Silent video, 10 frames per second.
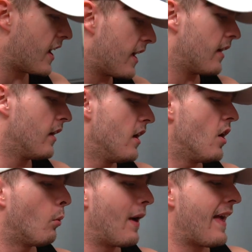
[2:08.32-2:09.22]
year,
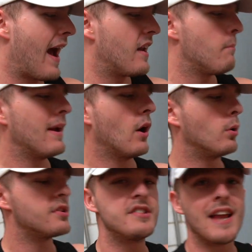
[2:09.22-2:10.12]
where they had a big
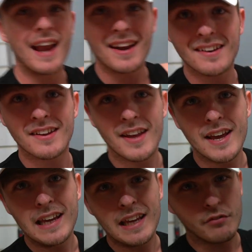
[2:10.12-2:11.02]
old stand
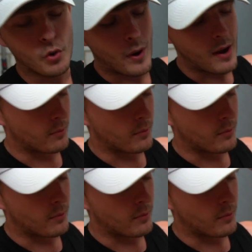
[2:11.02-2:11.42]
giving away